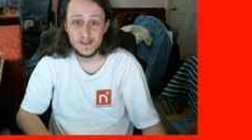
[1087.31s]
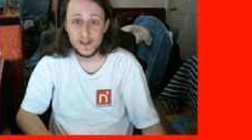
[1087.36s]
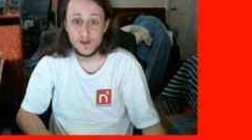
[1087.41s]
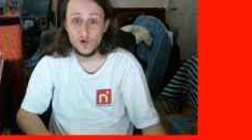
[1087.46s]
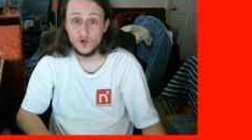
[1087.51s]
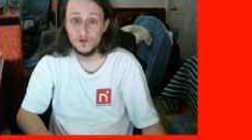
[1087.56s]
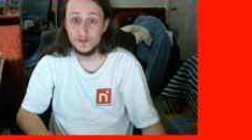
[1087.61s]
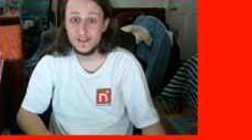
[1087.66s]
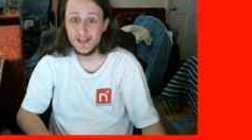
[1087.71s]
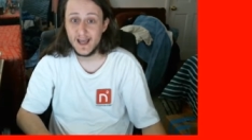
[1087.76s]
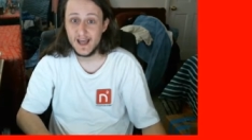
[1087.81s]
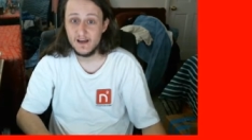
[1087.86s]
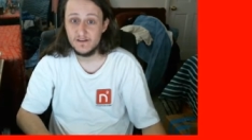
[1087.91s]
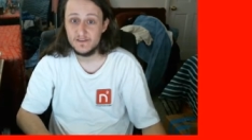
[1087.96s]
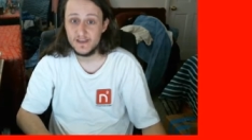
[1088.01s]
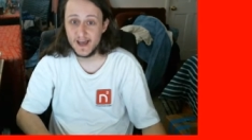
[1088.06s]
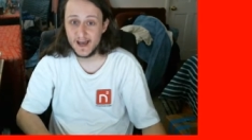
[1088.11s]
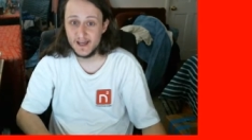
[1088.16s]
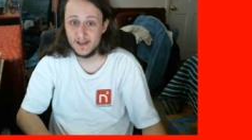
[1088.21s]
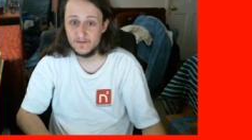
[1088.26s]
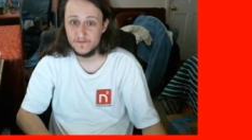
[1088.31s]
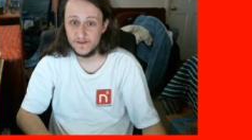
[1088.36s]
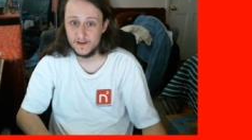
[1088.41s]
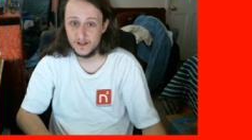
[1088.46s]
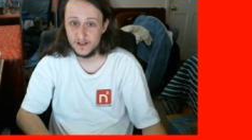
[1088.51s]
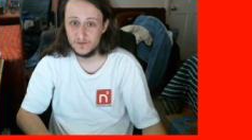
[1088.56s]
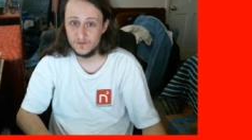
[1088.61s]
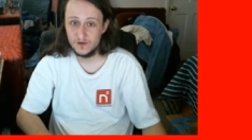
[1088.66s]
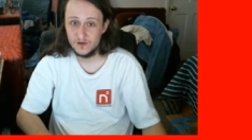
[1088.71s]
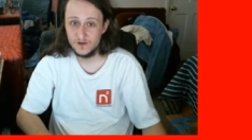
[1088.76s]
only have that
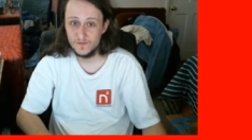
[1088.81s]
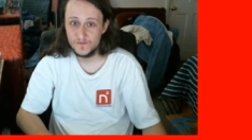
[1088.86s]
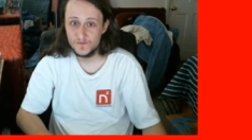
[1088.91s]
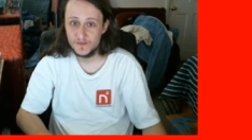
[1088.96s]
available,